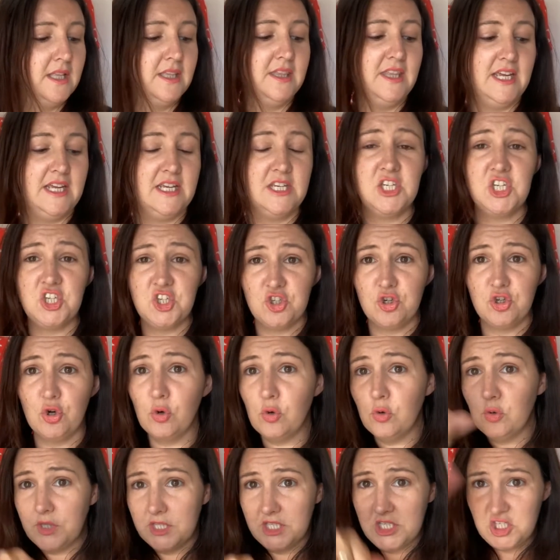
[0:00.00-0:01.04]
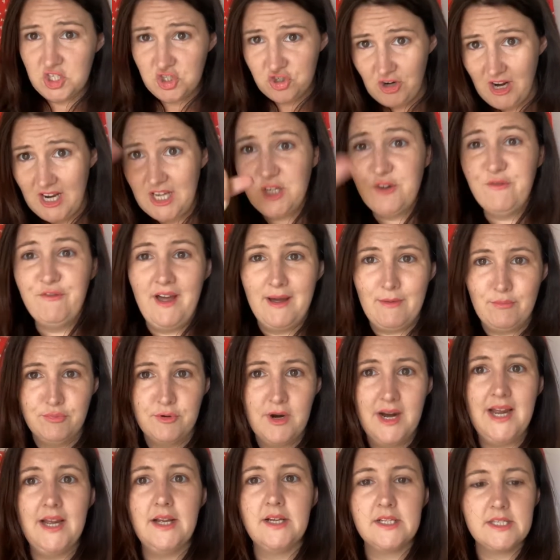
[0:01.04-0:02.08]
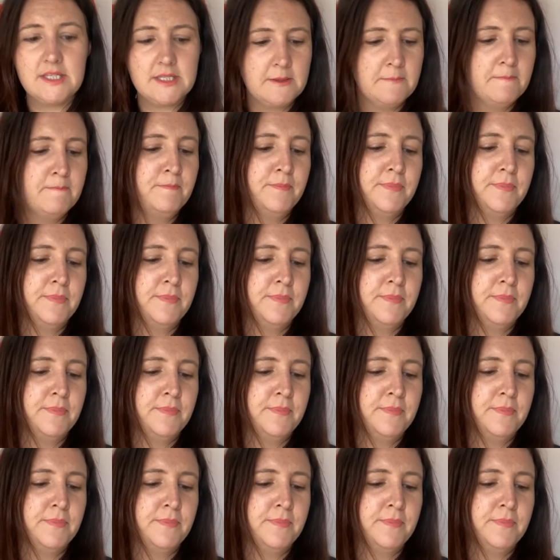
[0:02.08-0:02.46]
The all the stretch fabrics,